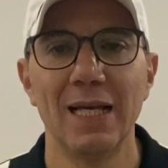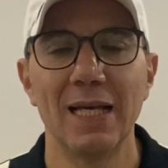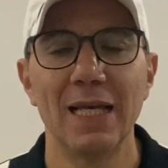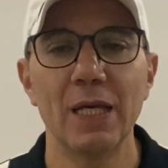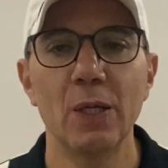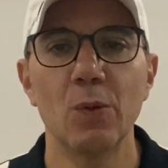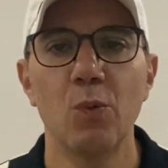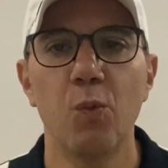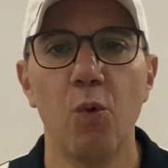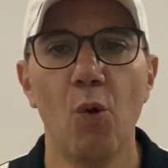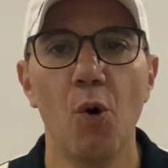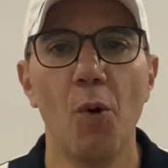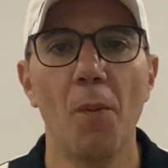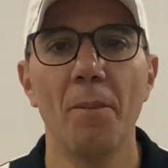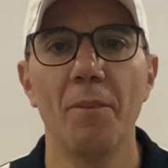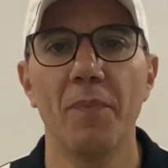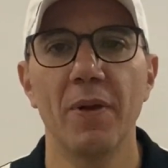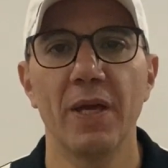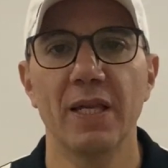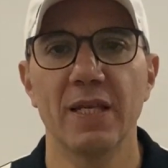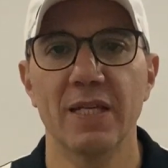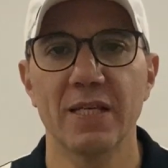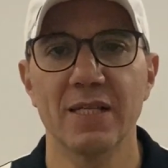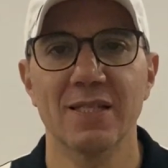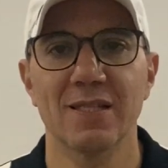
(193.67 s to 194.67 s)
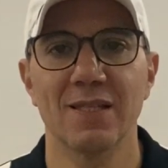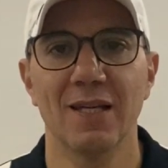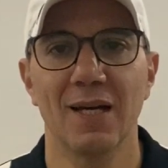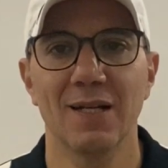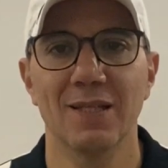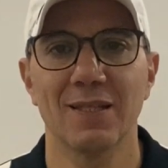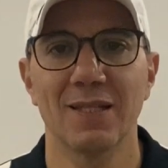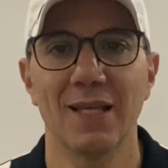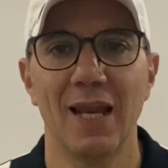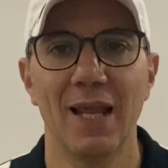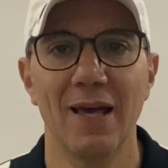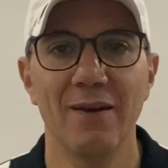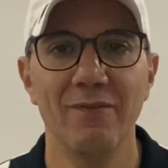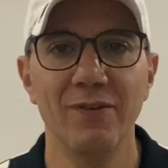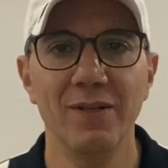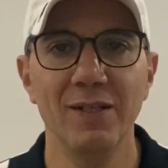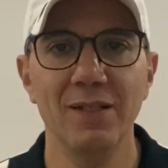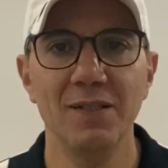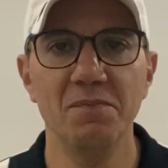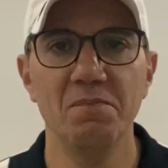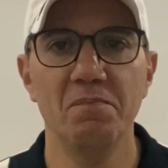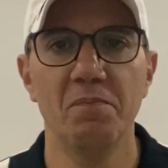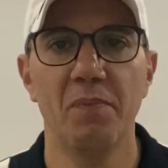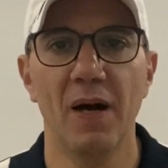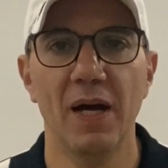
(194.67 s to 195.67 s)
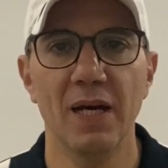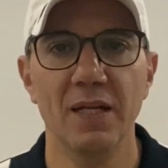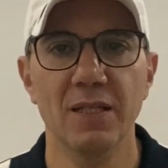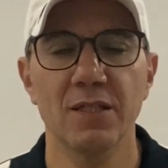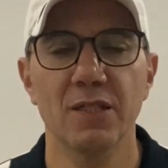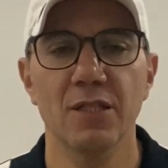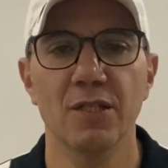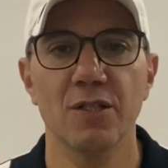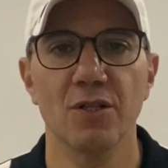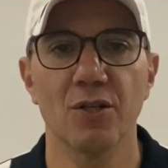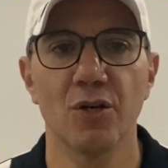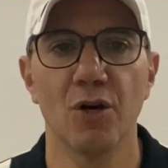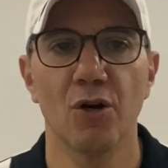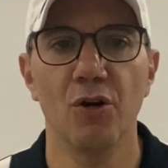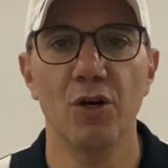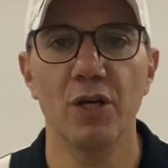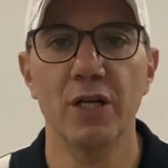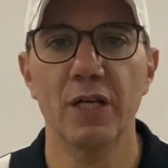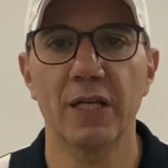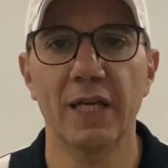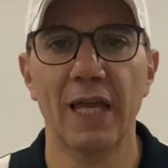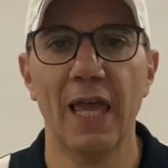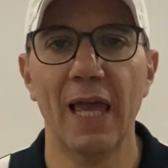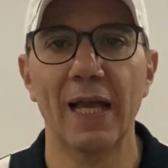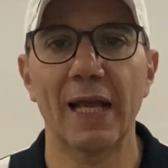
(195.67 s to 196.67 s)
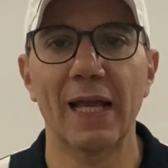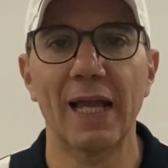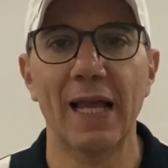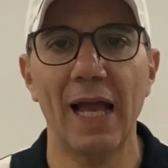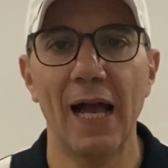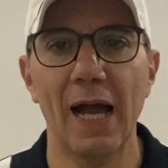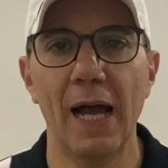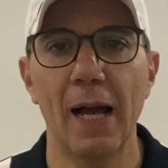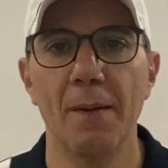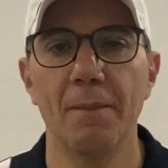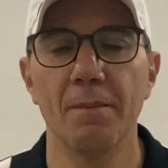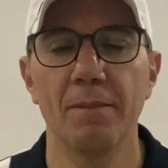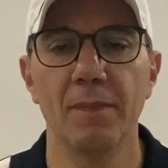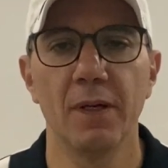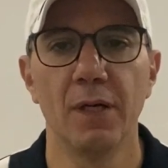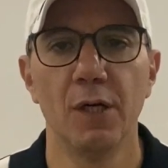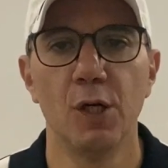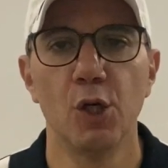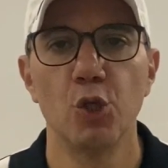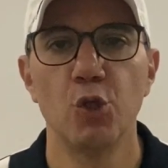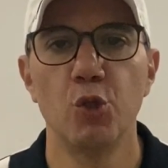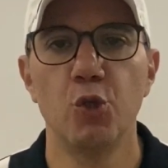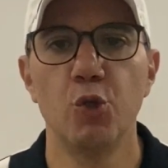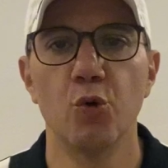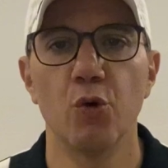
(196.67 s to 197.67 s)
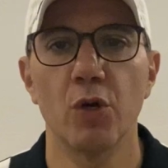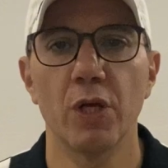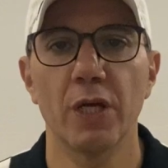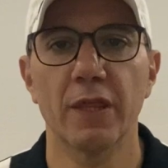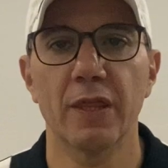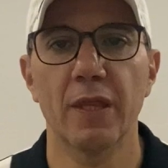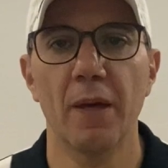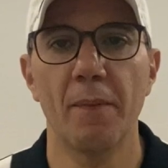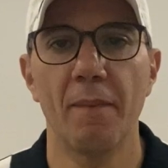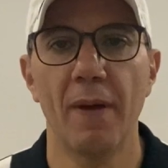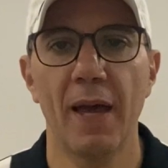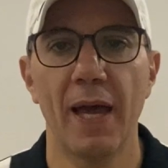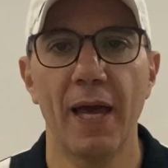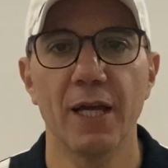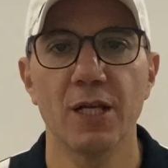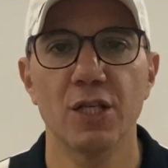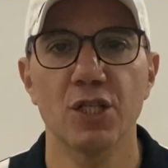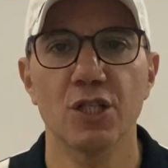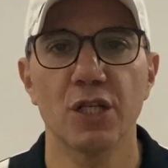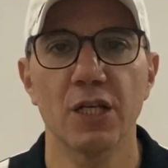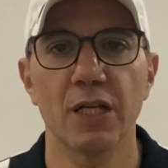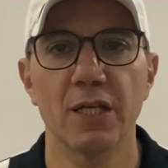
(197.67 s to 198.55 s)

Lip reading: it won't be in the start 11, but it can come during the match.